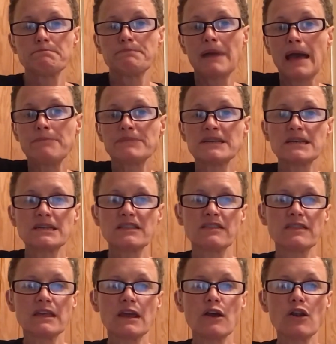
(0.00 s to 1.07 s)
Baptist
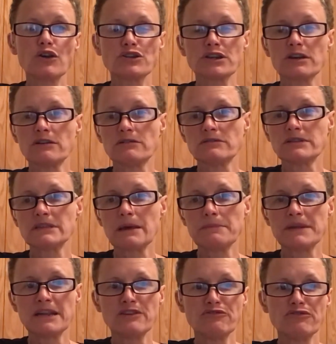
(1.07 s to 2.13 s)
Theological
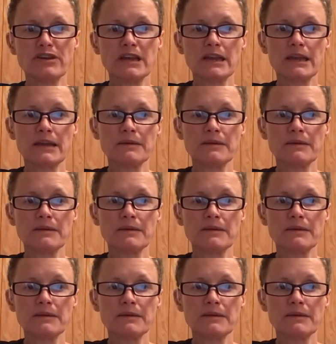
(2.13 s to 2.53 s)
Seminary.